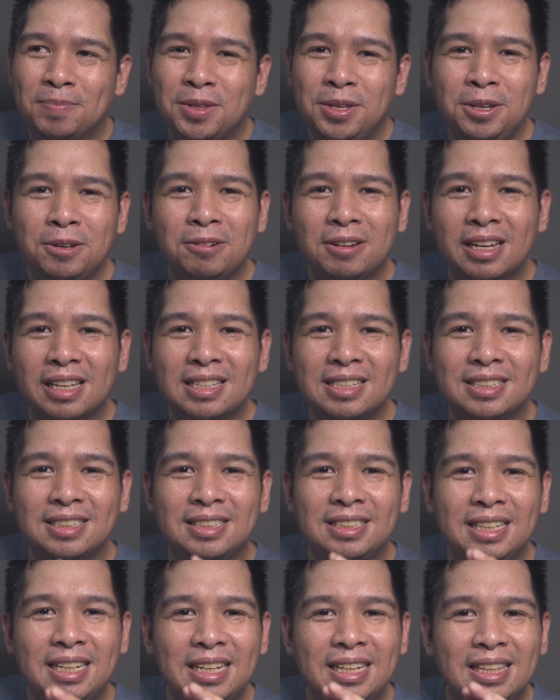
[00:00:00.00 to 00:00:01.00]
you can
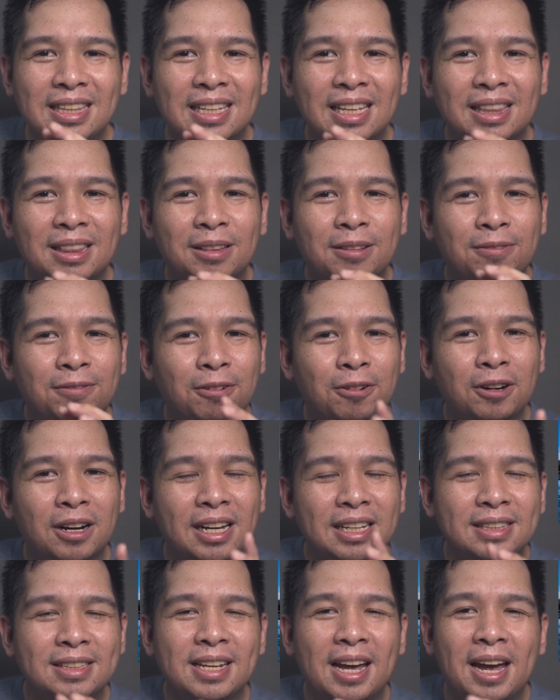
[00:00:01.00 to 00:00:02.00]
see that for
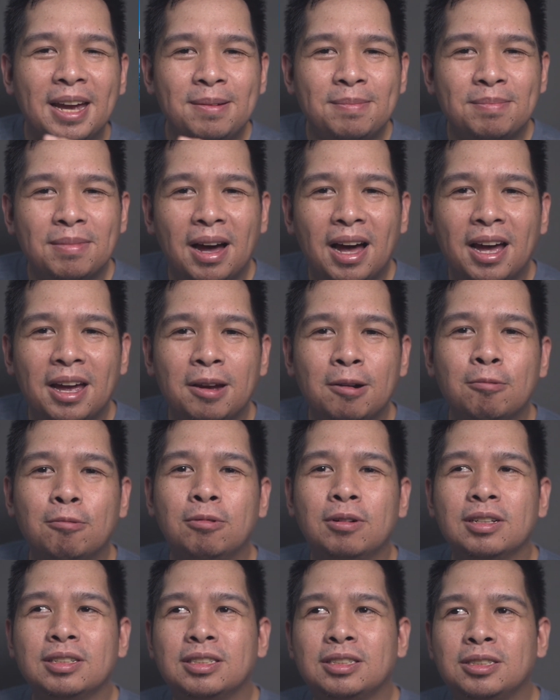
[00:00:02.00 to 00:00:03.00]
a time I
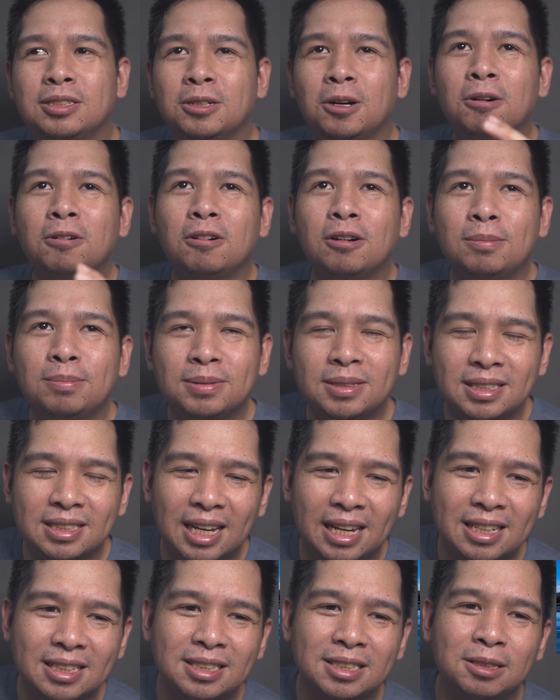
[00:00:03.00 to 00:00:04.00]
was so
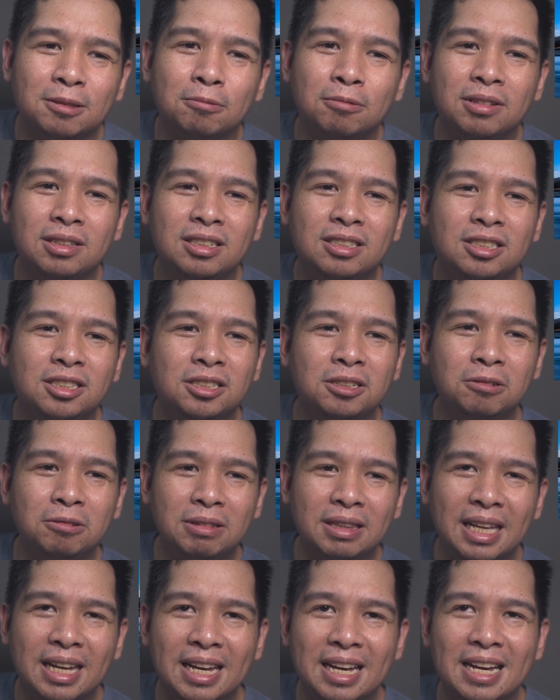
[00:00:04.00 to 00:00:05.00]
obsessed with
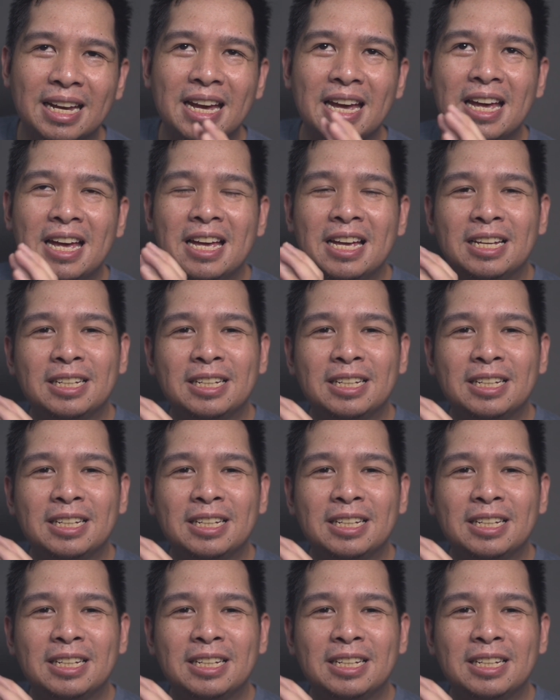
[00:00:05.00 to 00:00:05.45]
shooting